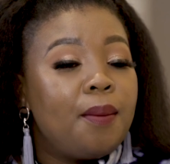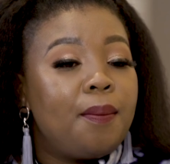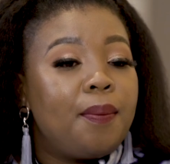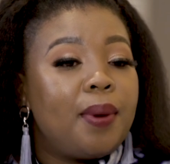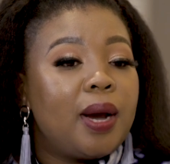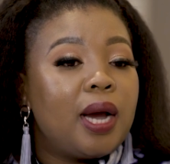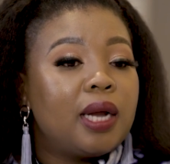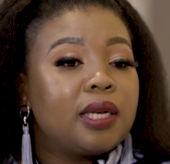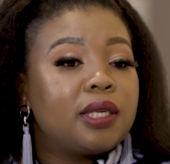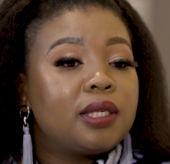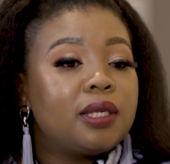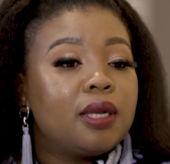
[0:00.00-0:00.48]

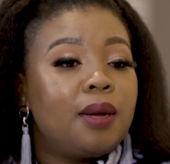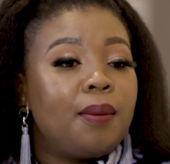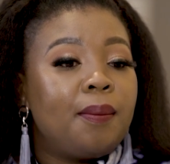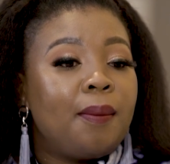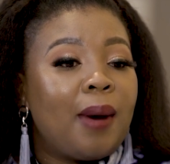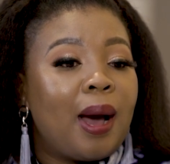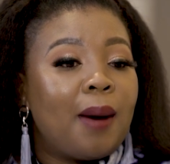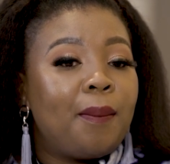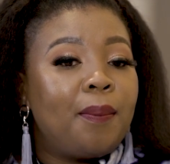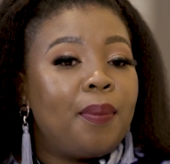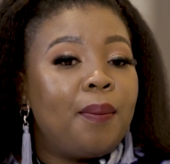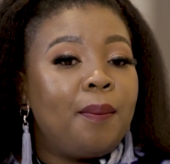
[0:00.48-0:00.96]
But
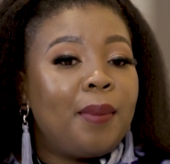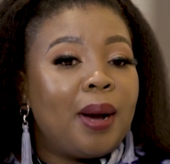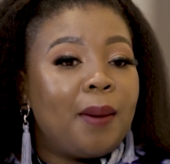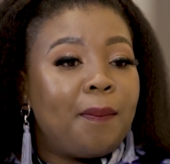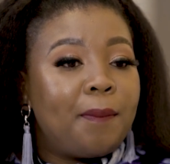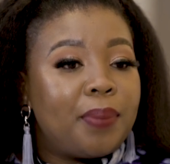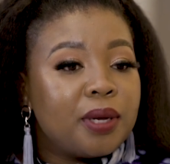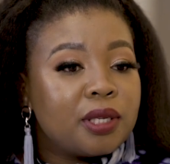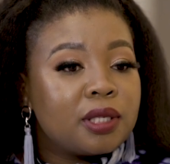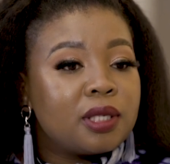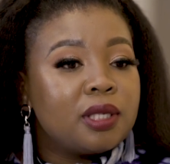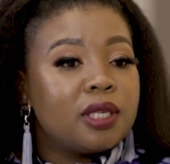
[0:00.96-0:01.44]
my
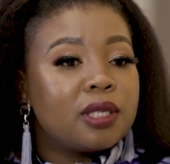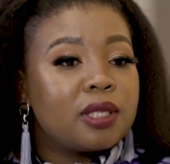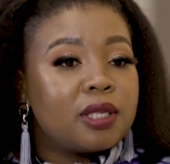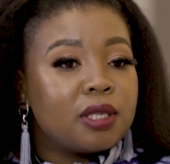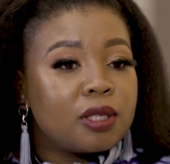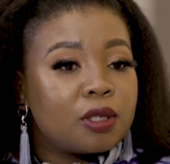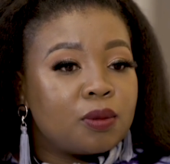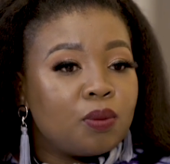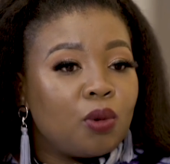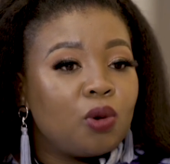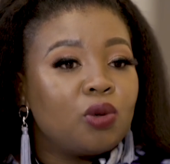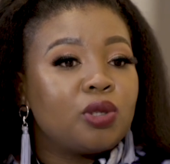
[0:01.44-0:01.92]
business
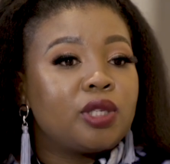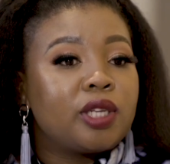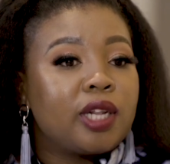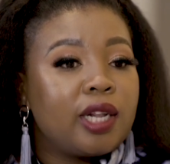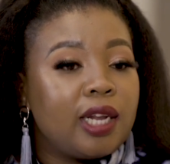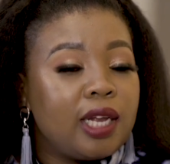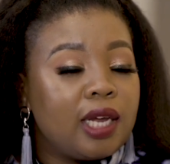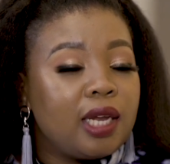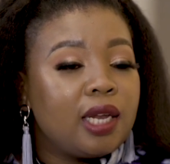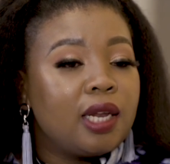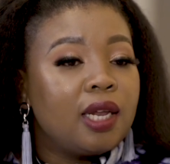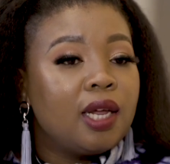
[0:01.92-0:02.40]
is
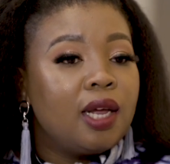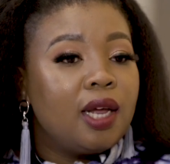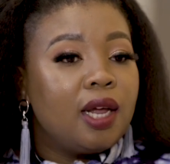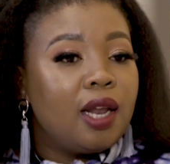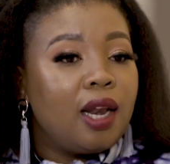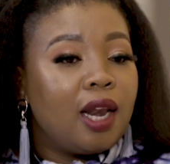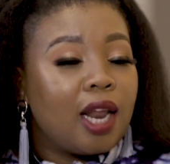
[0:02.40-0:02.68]
mostly